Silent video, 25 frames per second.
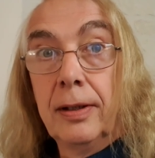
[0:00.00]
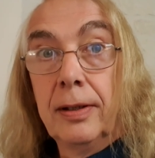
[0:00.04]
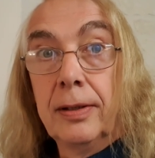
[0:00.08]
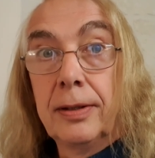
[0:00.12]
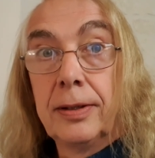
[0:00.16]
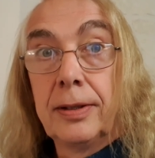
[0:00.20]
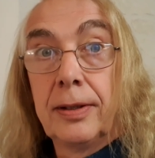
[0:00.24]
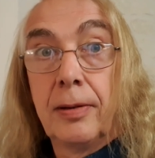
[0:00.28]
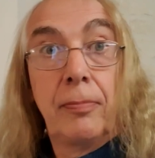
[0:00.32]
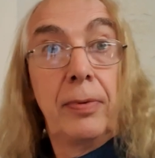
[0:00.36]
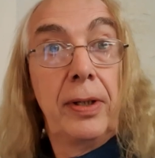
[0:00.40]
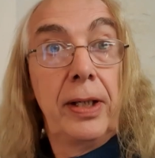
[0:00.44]

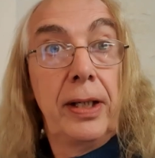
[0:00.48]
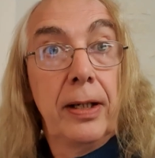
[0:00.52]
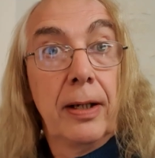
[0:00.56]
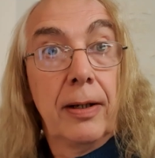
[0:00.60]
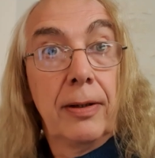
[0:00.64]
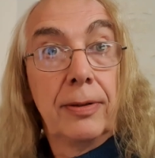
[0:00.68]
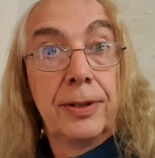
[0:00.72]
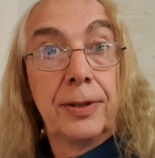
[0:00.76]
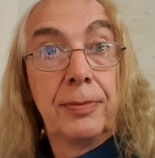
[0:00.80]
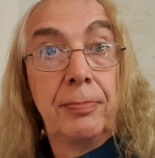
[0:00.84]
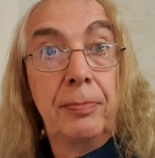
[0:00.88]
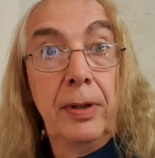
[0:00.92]
somebody
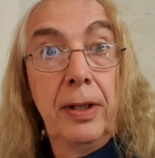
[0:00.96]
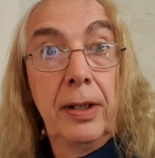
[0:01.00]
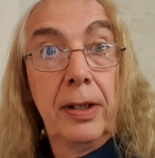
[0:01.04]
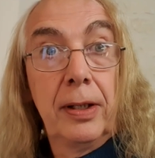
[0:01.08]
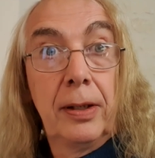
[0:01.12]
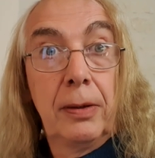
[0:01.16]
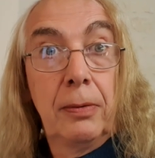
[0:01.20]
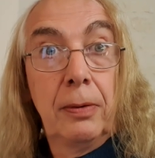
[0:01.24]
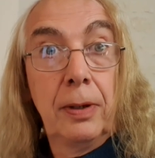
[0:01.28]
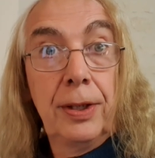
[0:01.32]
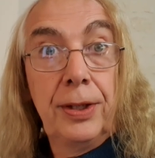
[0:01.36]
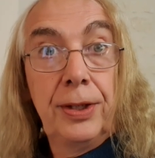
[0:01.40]
asked me a
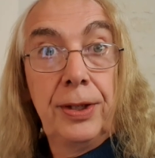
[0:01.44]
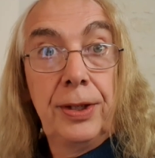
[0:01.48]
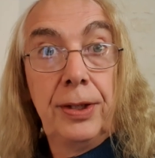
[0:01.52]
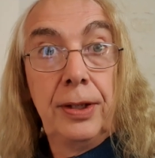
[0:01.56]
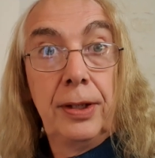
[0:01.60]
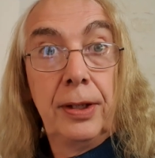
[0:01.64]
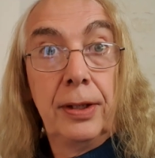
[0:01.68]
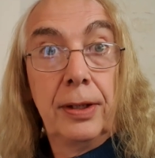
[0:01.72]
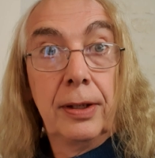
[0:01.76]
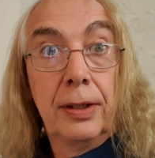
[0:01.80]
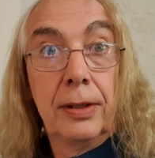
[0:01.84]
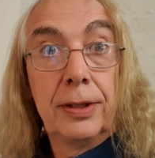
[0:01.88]

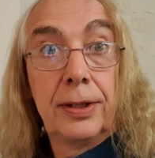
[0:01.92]
question.